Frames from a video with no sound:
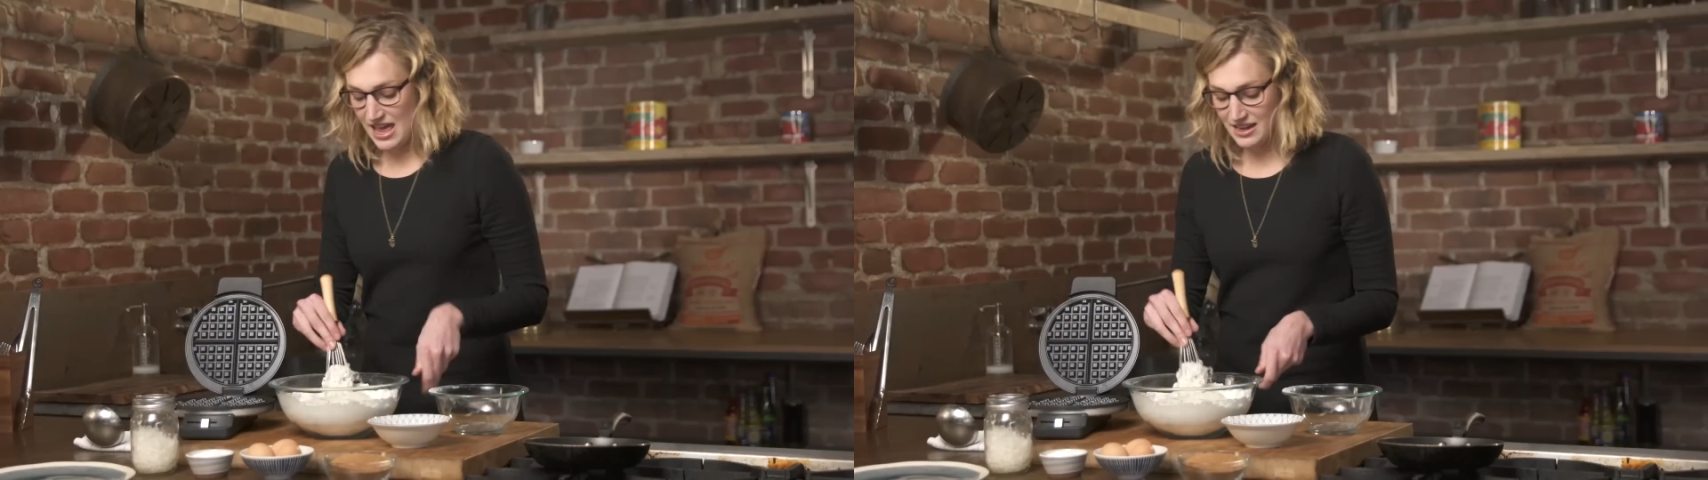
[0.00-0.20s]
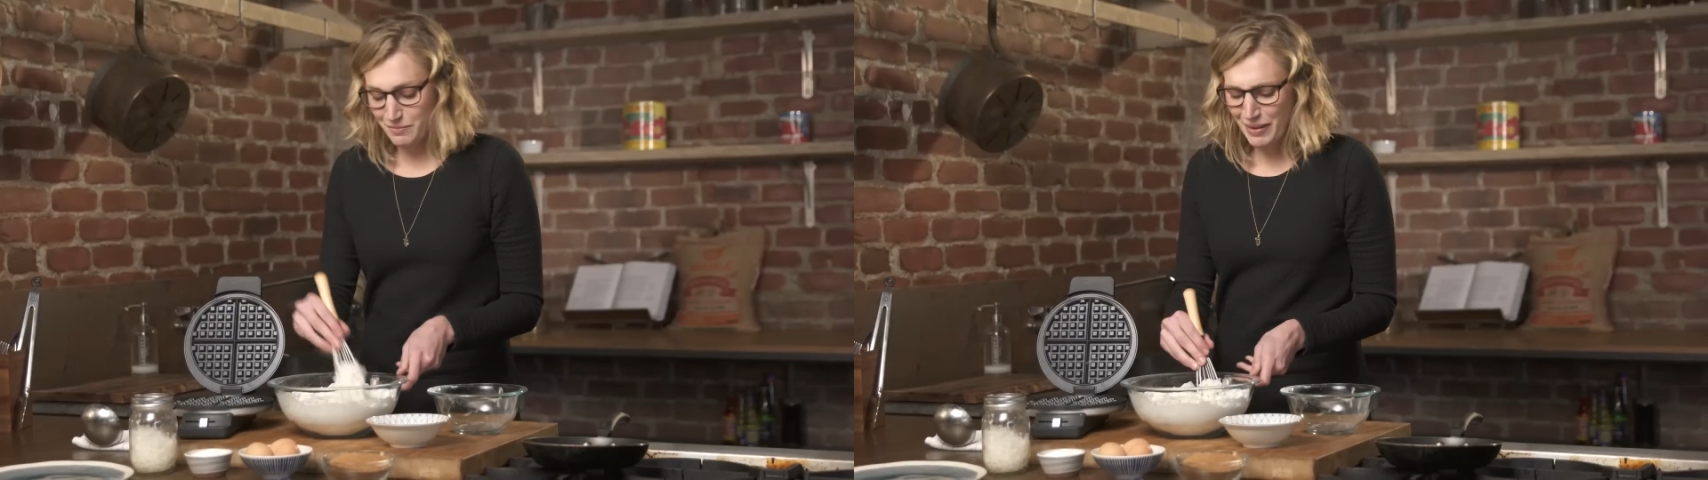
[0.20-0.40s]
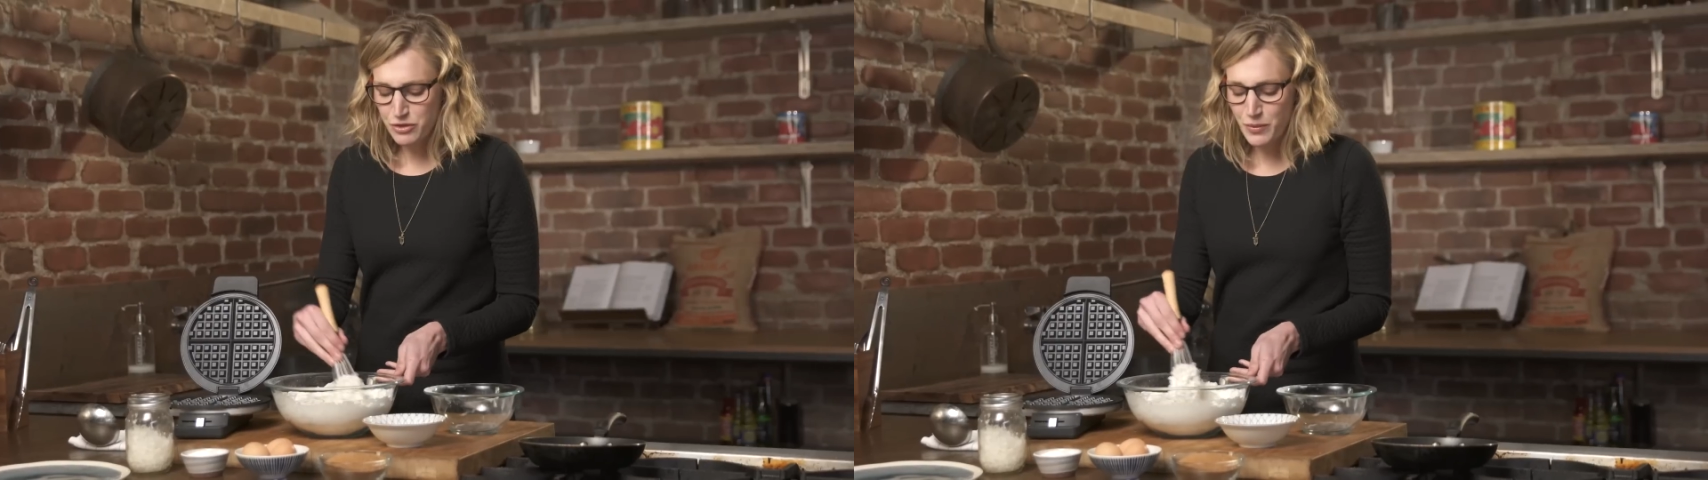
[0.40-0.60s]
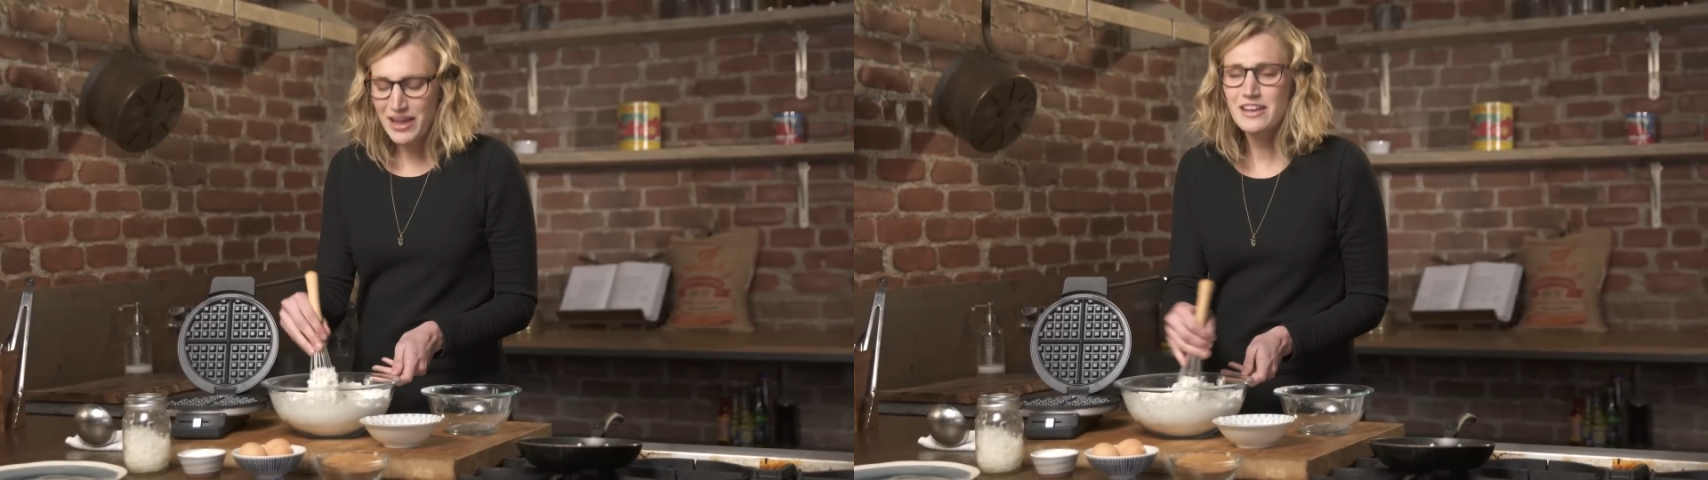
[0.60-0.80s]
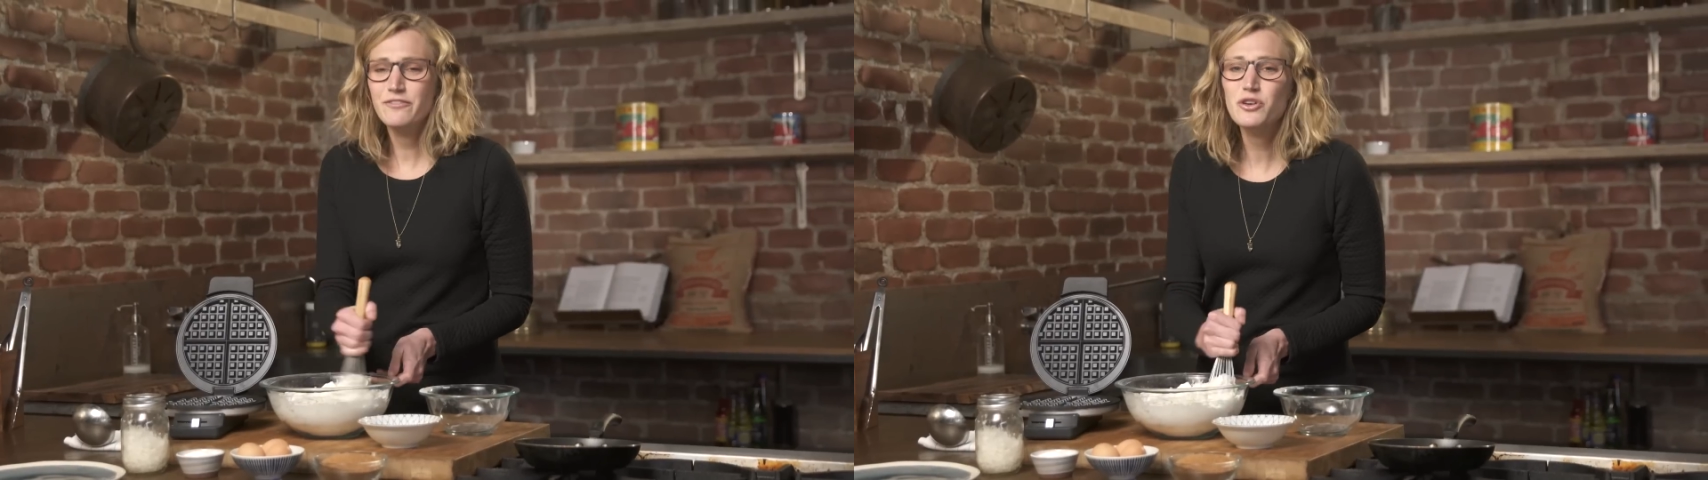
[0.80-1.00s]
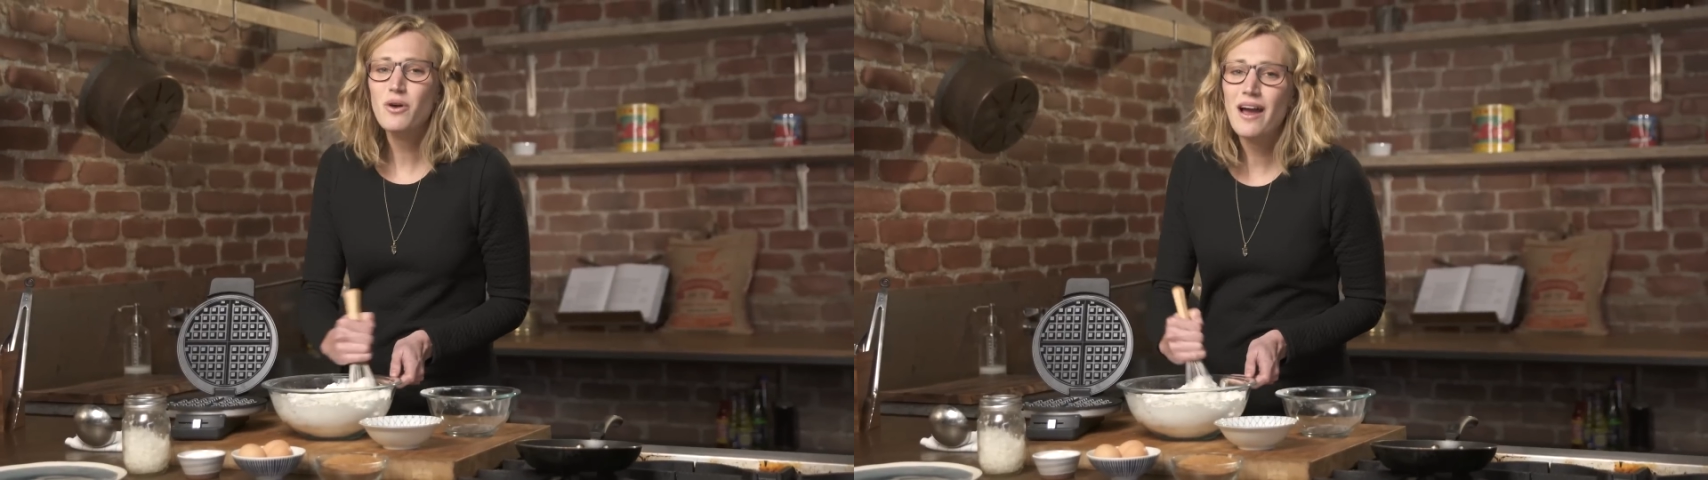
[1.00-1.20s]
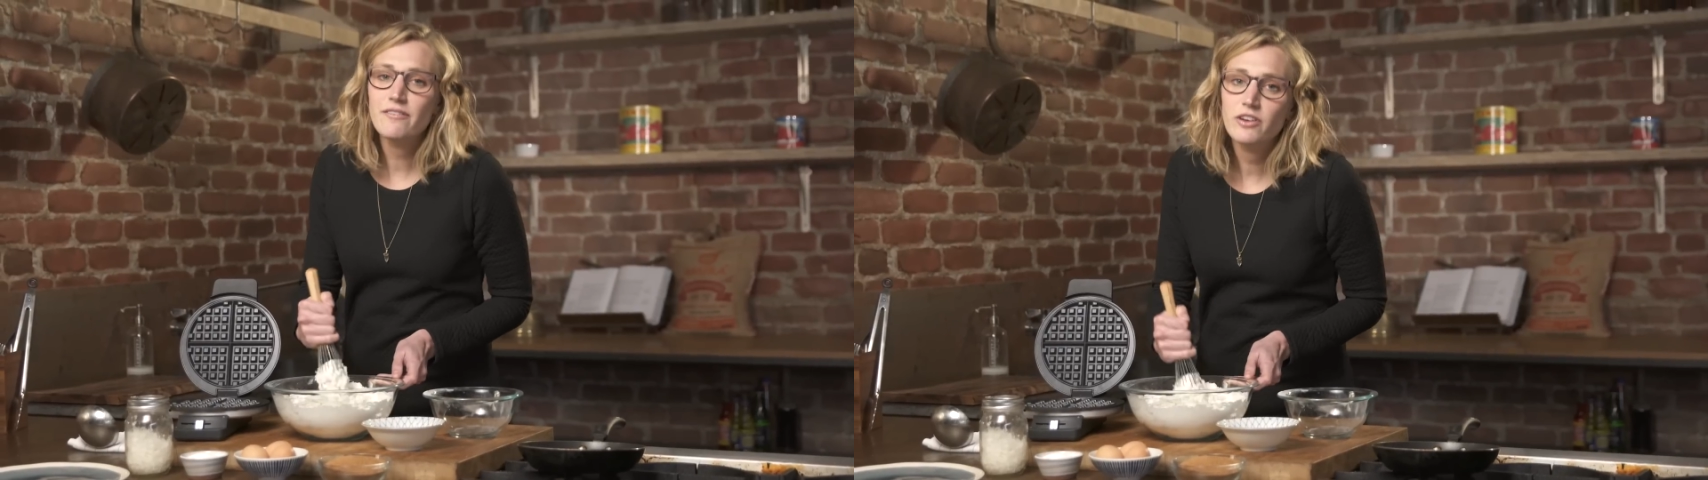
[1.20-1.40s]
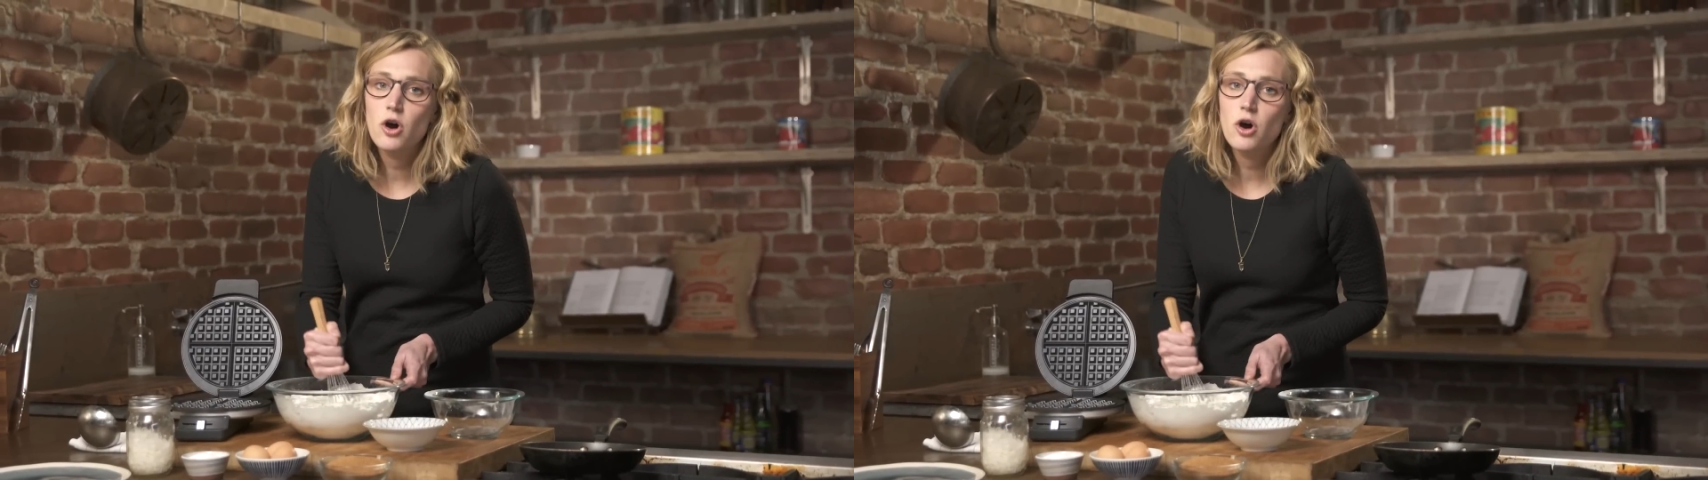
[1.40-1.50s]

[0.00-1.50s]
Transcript: And by the way, if you don't have